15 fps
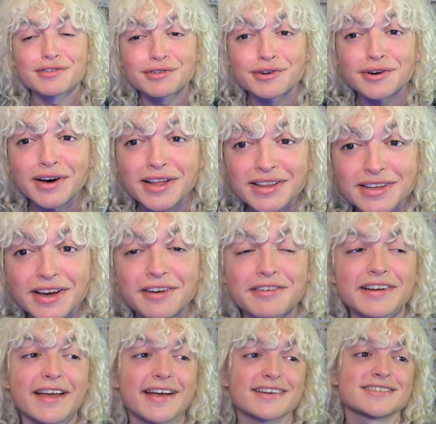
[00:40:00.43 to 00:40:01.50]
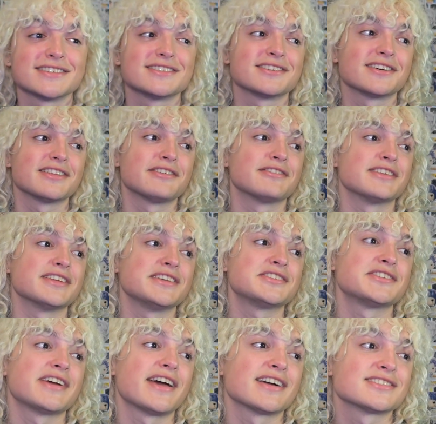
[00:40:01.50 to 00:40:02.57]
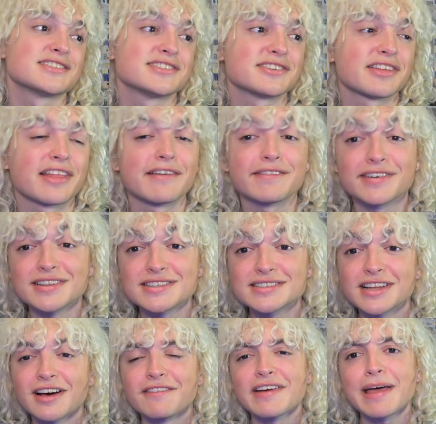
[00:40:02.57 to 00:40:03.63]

full uncut reactions, early release reactions, all that fun stuff.